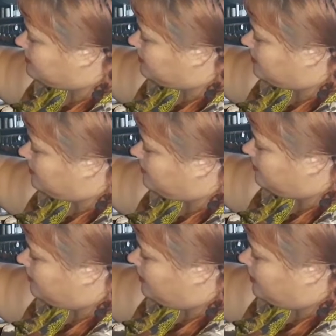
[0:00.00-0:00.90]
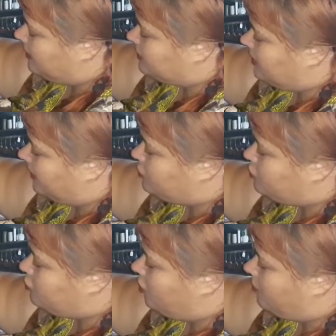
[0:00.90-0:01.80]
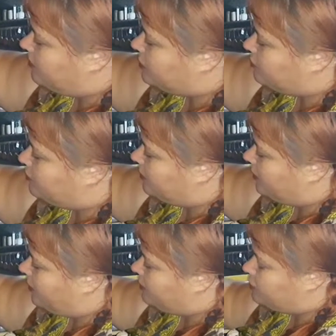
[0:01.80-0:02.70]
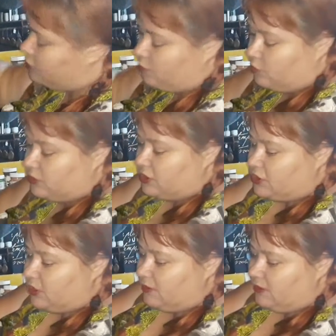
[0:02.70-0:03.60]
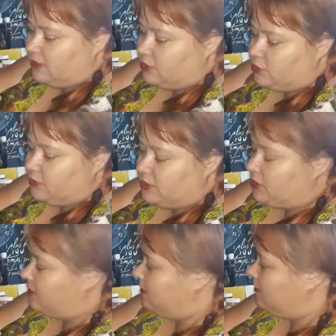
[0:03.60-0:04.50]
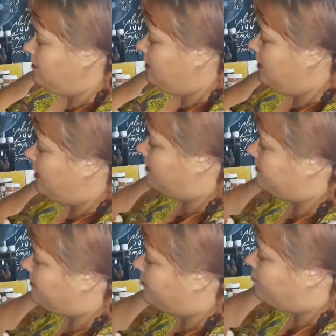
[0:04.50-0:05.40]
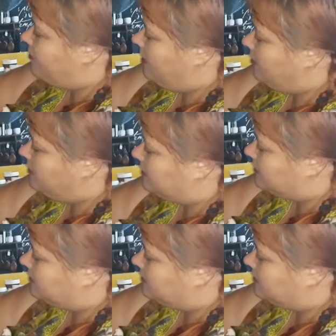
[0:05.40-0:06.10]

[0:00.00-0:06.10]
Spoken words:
here. It's like two commas going towards each other, into each other, and then around it